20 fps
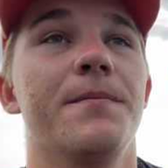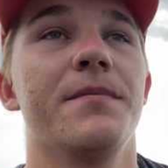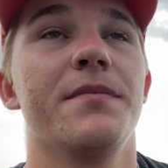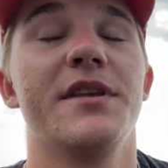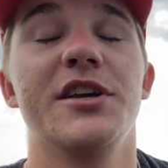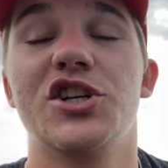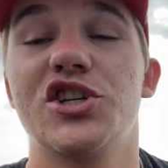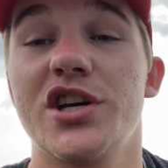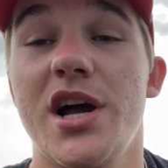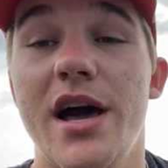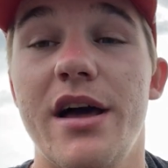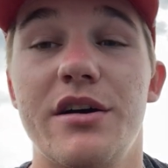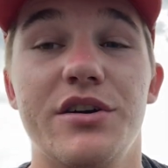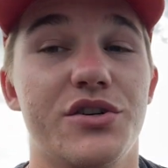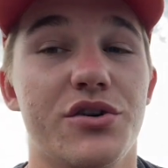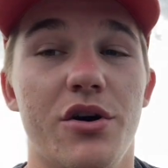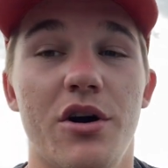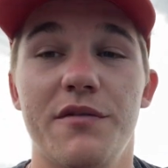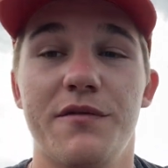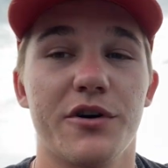these shiners
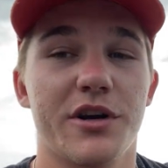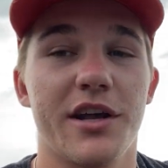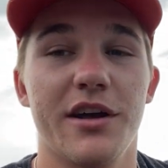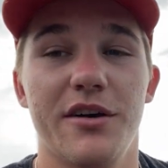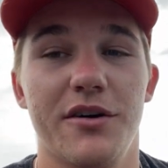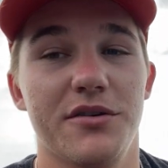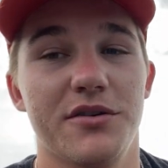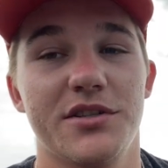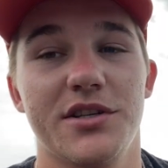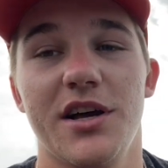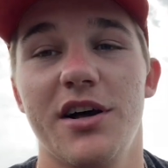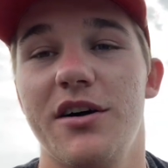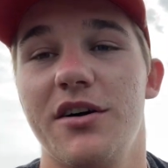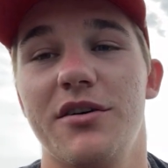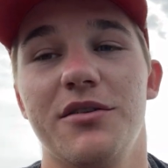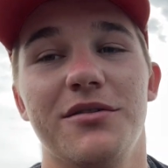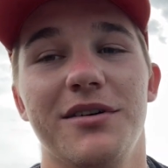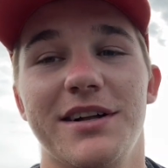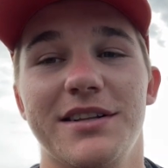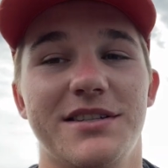are overkill.
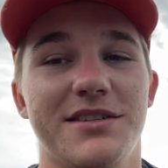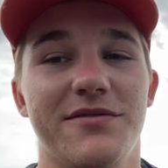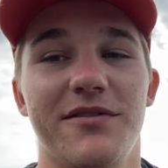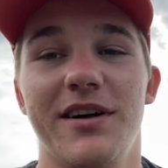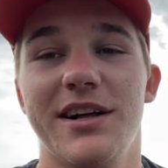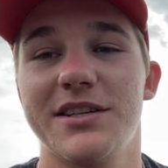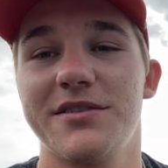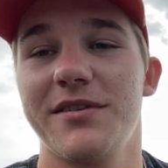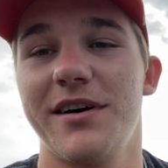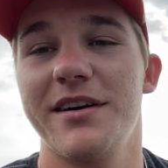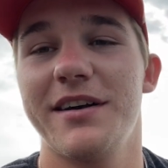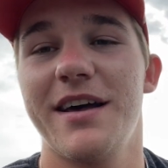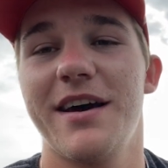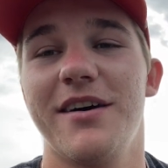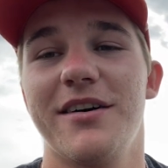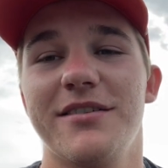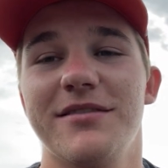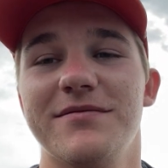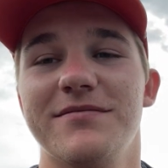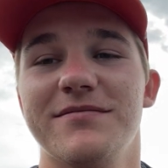So let's let's find out.